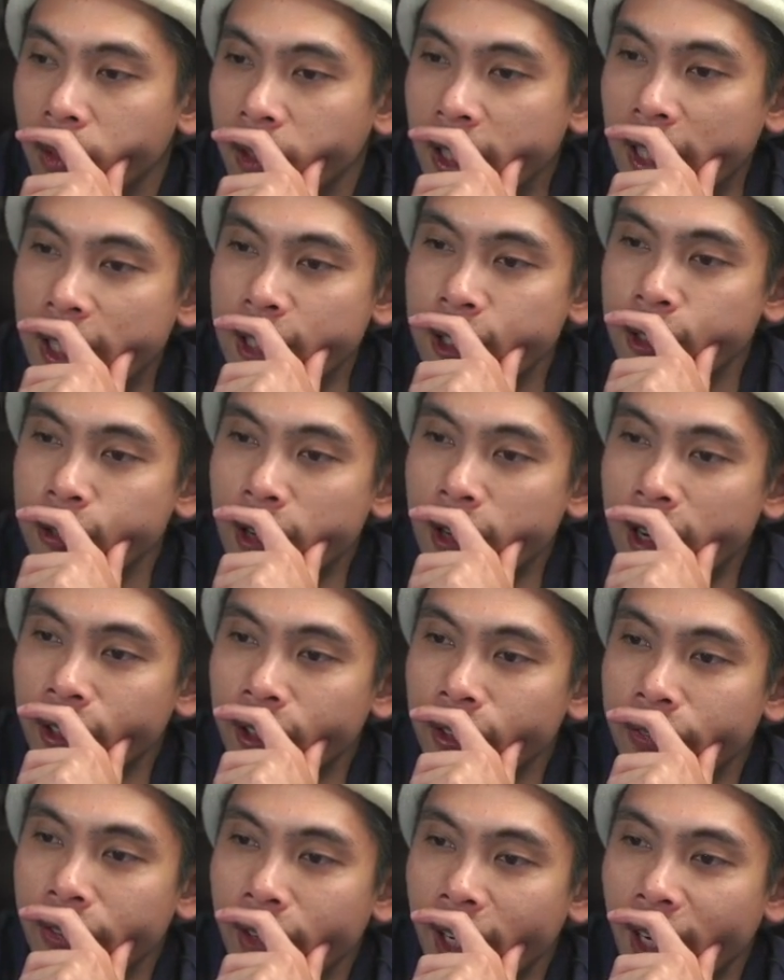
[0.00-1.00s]
Yeah,
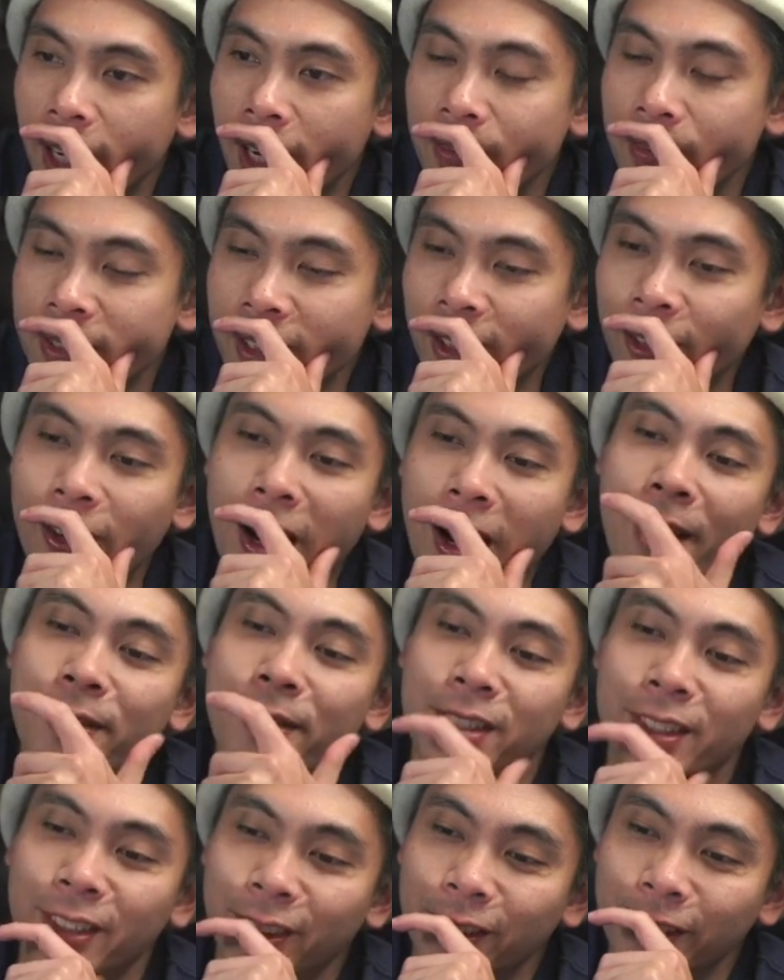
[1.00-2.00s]
Striker vibes. Oh,
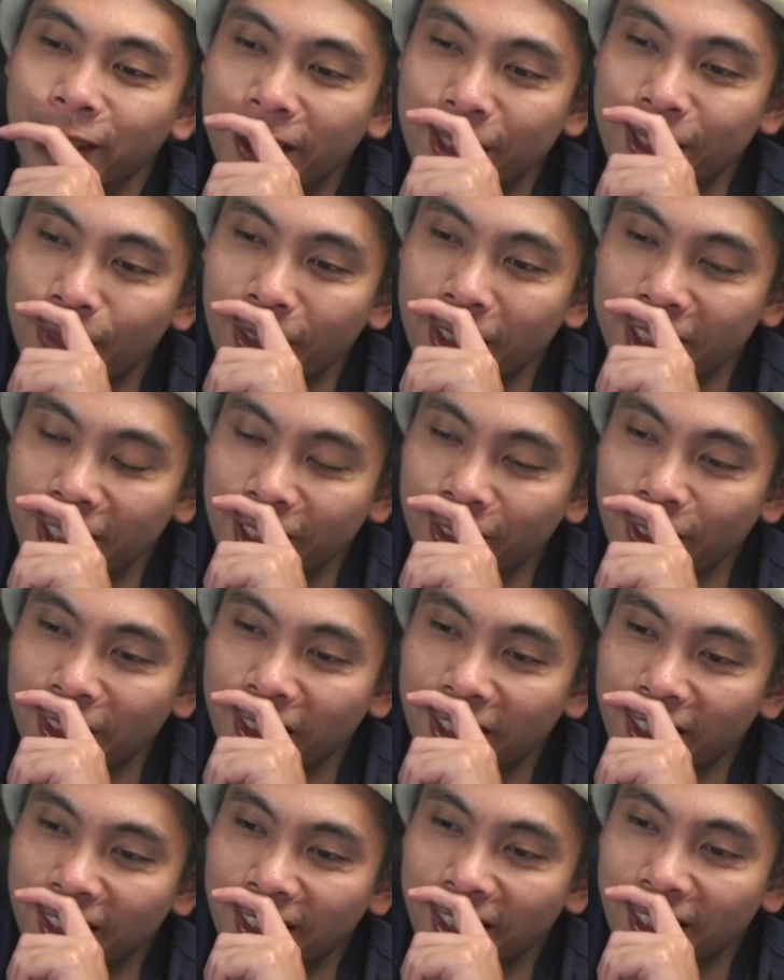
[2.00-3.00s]
absolutely, especially
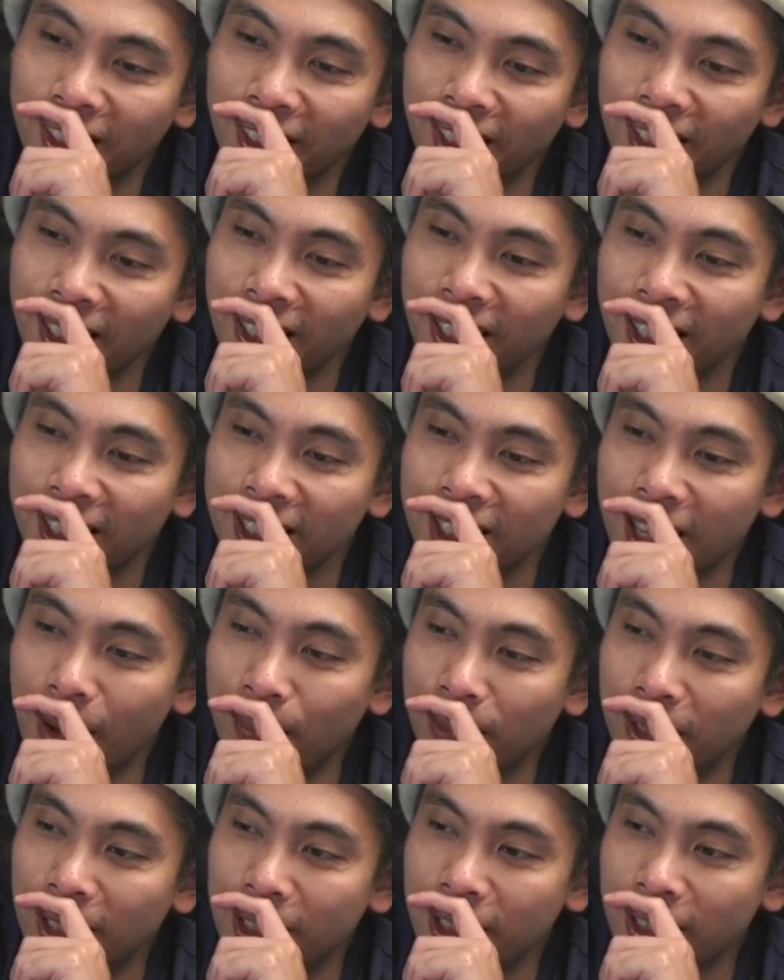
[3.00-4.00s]
with the
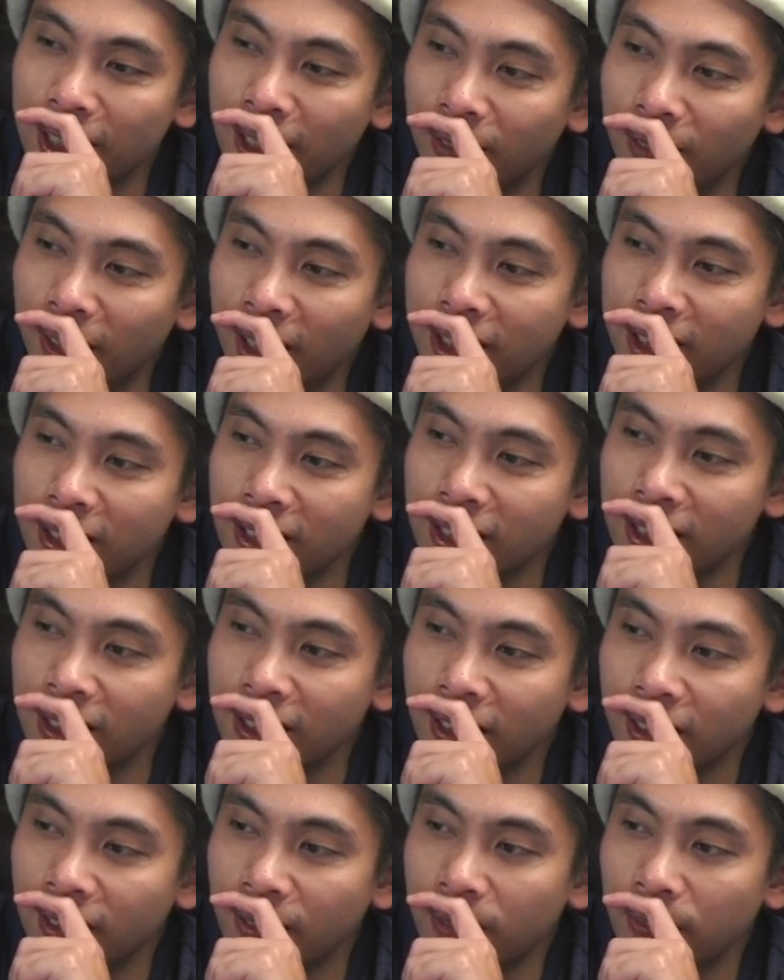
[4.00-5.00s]
Japanese sub legends.